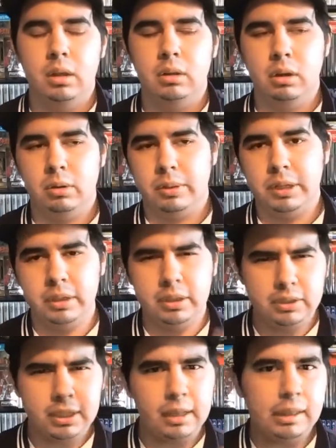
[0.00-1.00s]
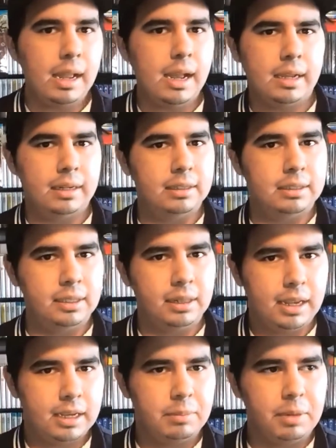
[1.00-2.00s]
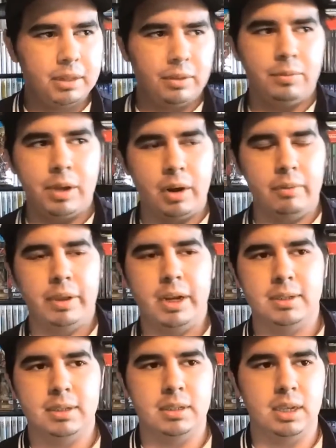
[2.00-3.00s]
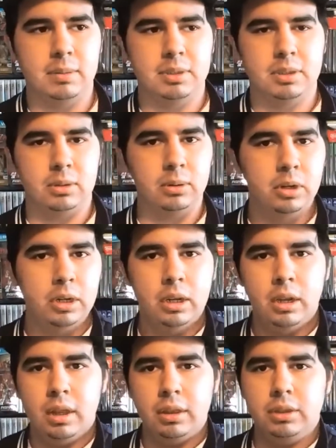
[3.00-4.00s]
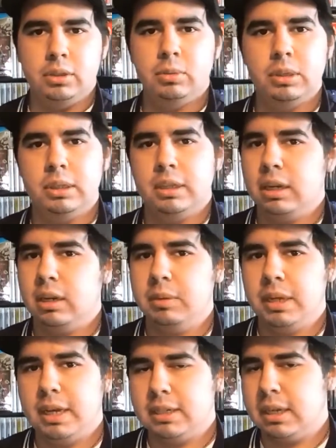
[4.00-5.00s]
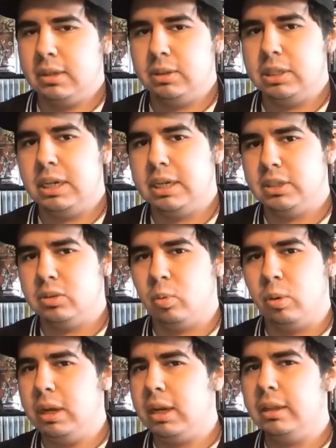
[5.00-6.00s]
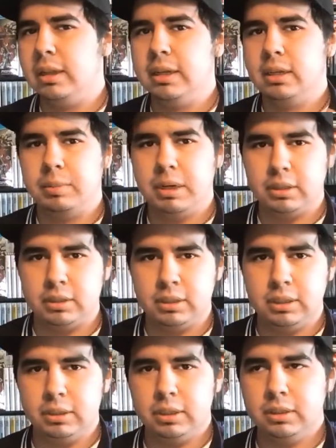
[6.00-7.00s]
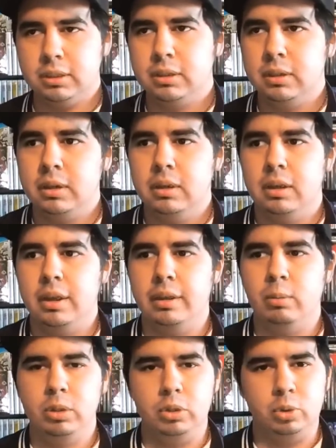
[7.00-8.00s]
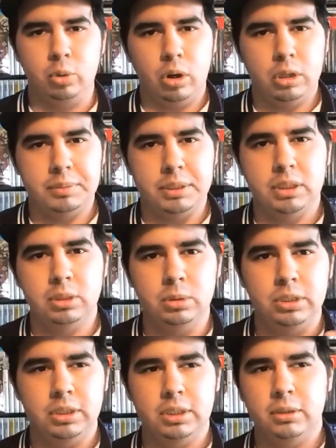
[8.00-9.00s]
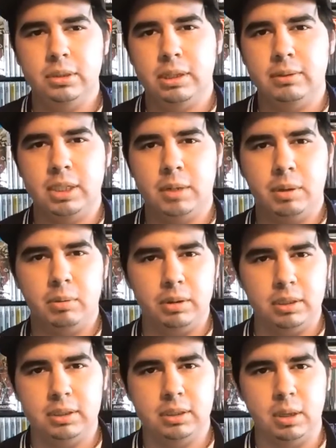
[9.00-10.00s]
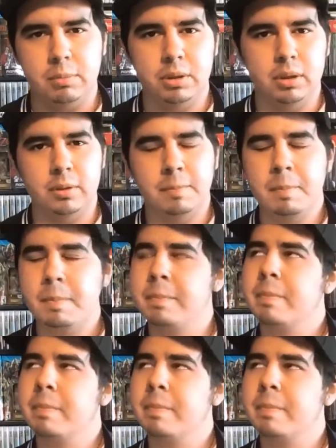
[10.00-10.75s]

No, there's a lot to like about the Final Fantasy games. So this is really kind of me at telling you guys what I like about the series and what draws me to the series every time they release something.